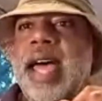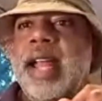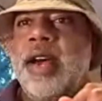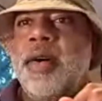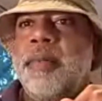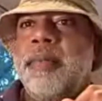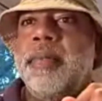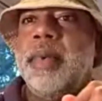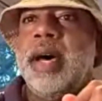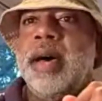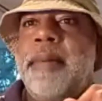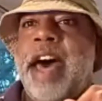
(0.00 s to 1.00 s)
I know
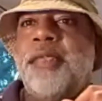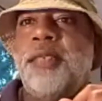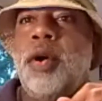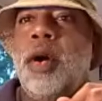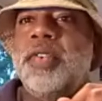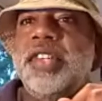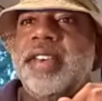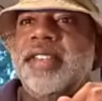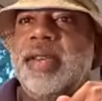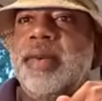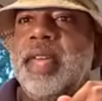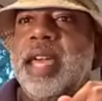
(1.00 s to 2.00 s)
Passport OG, I
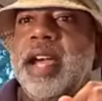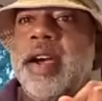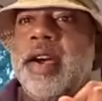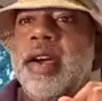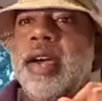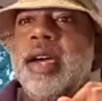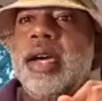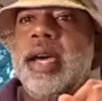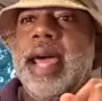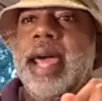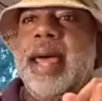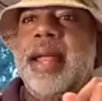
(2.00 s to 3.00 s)
see you there.
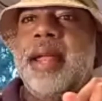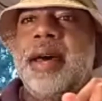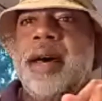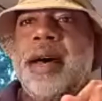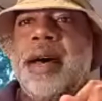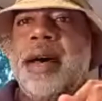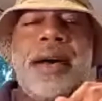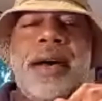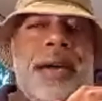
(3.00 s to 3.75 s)
And Dr.